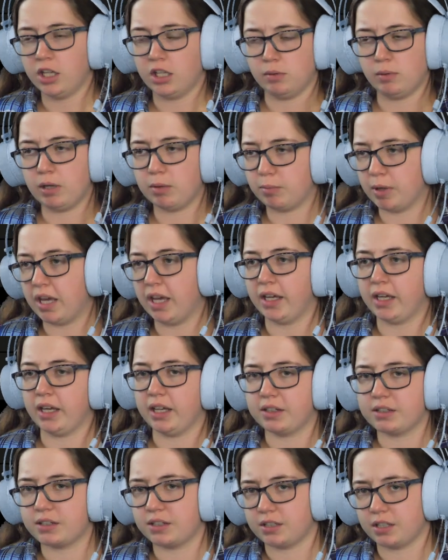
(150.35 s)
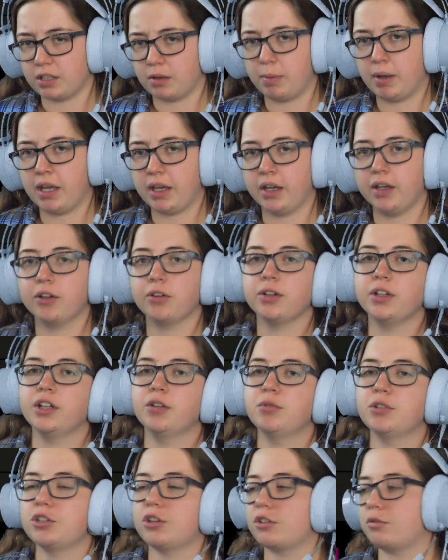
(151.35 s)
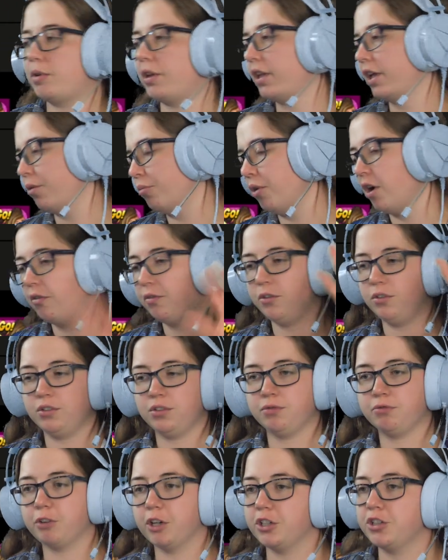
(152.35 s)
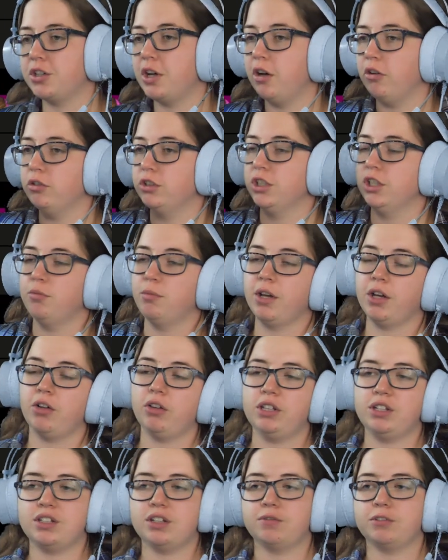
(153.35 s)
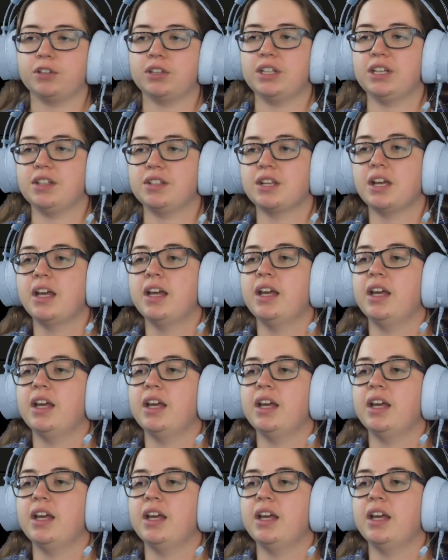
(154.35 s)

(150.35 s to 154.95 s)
you make pancakes because it's Pancakeria, but you also make like waffles and French toast, and you make all these different things,